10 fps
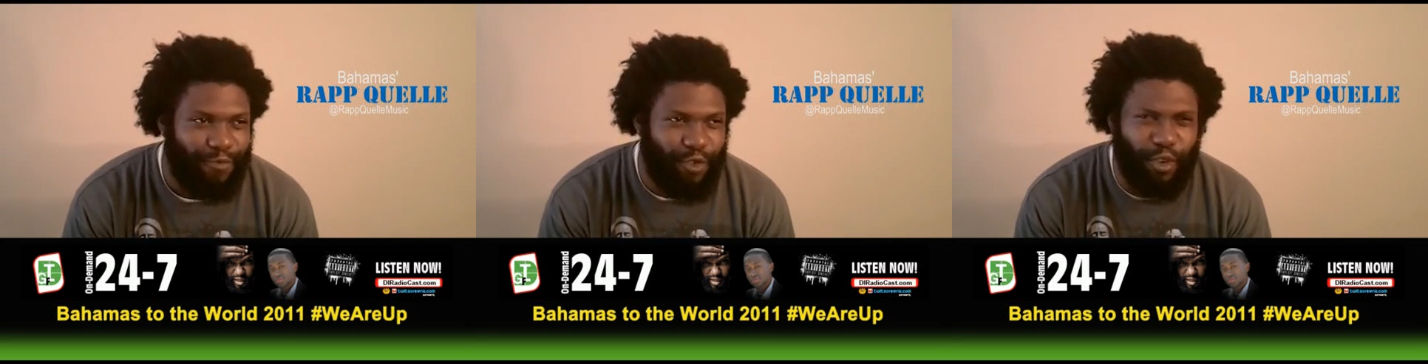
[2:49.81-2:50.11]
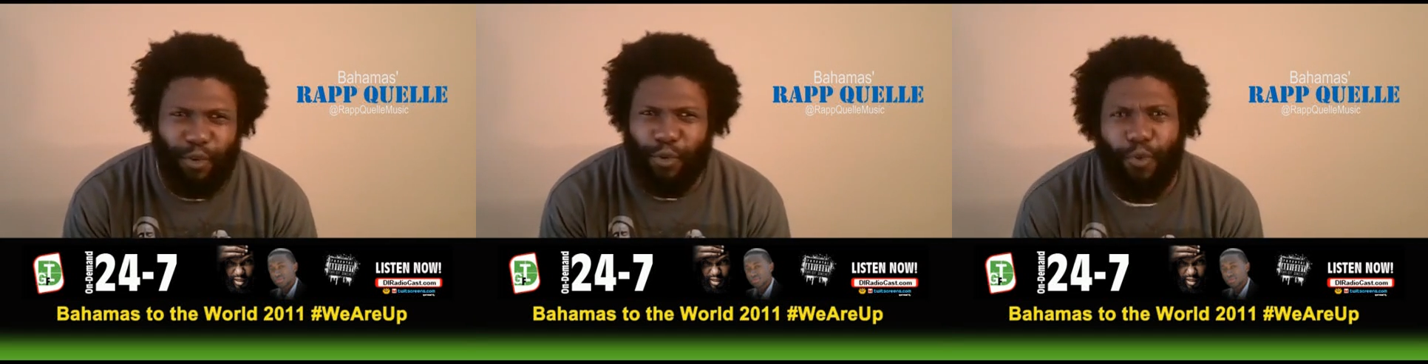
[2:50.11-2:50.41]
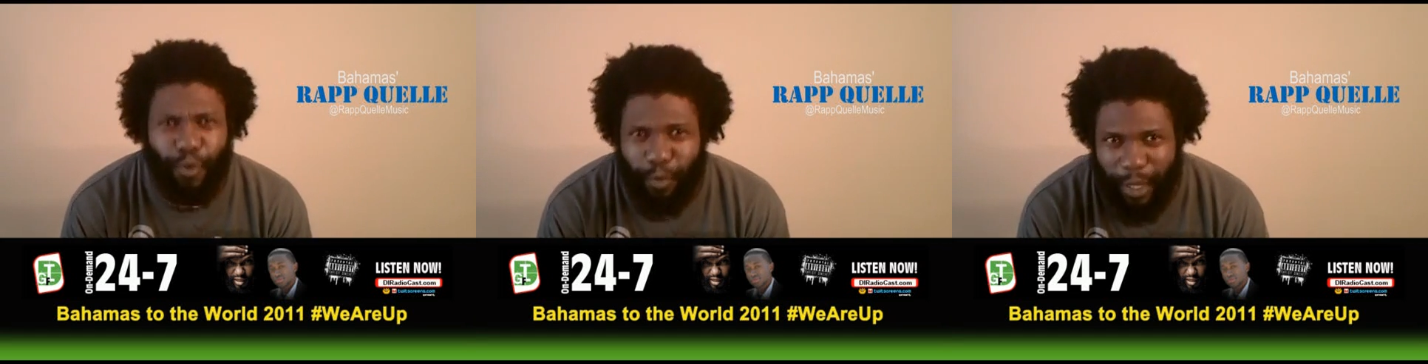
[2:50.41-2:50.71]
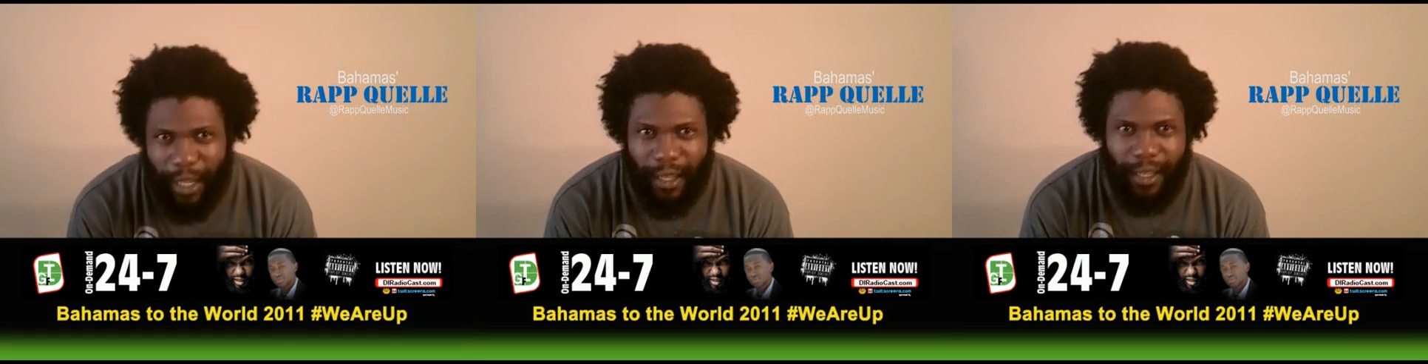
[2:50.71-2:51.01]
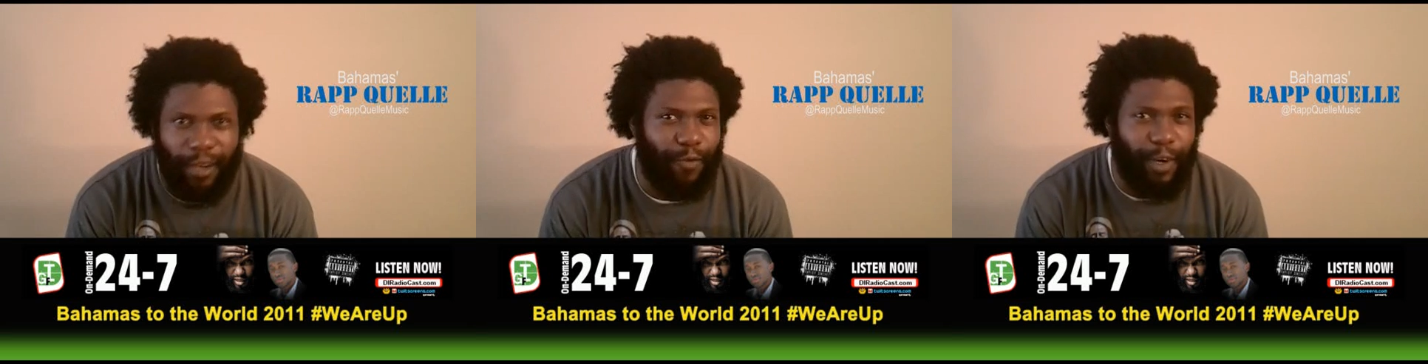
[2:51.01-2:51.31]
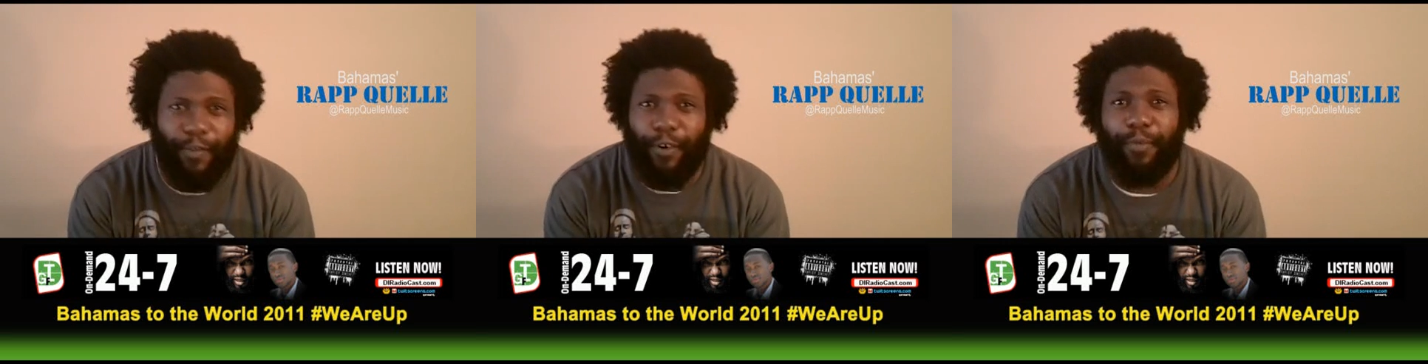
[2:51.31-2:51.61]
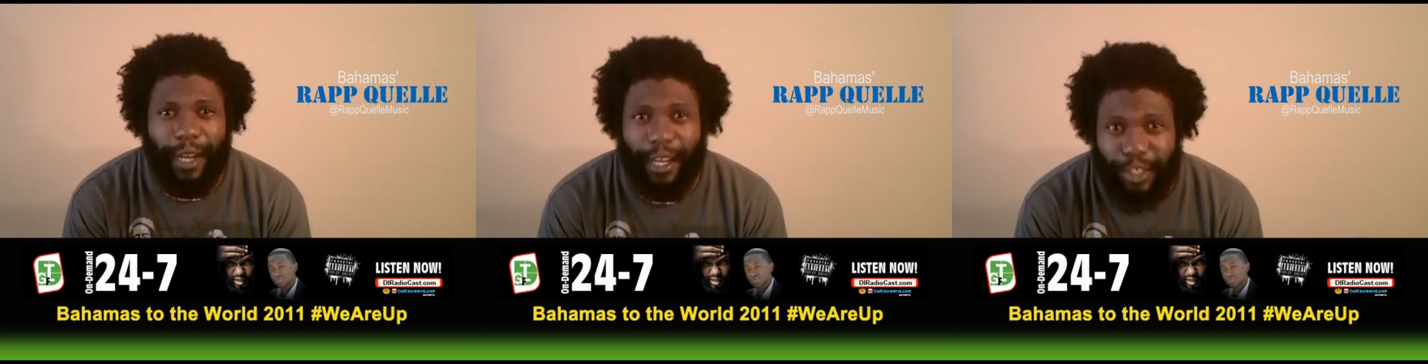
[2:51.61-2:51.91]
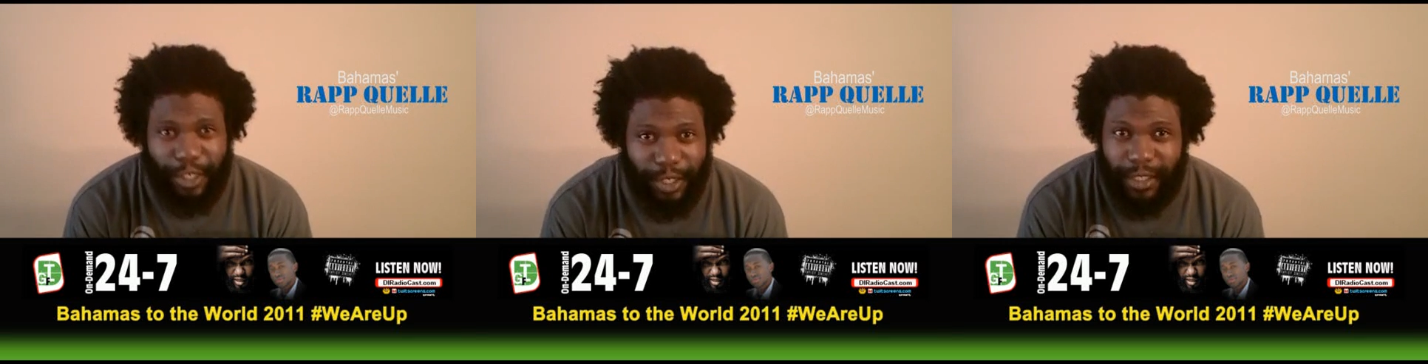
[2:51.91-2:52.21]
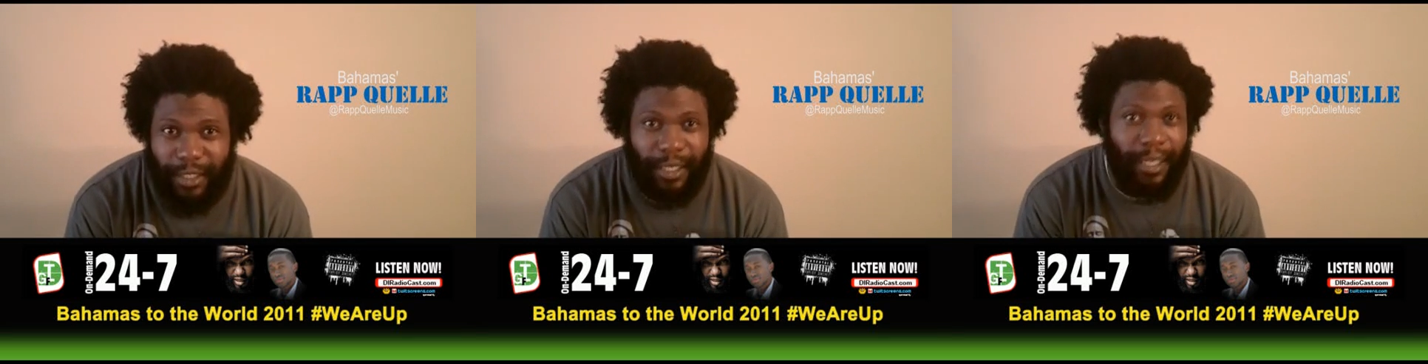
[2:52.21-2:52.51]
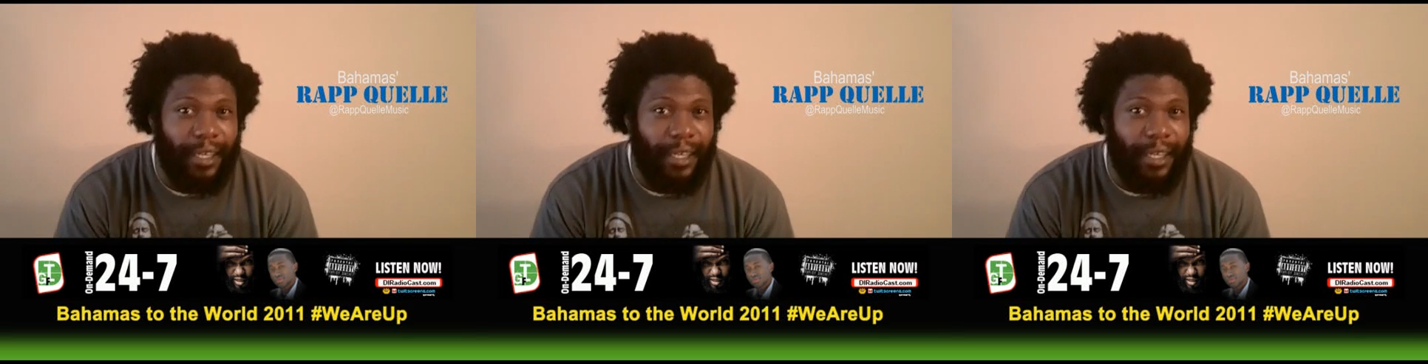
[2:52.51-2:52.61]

You could Google me, Reverb Nation,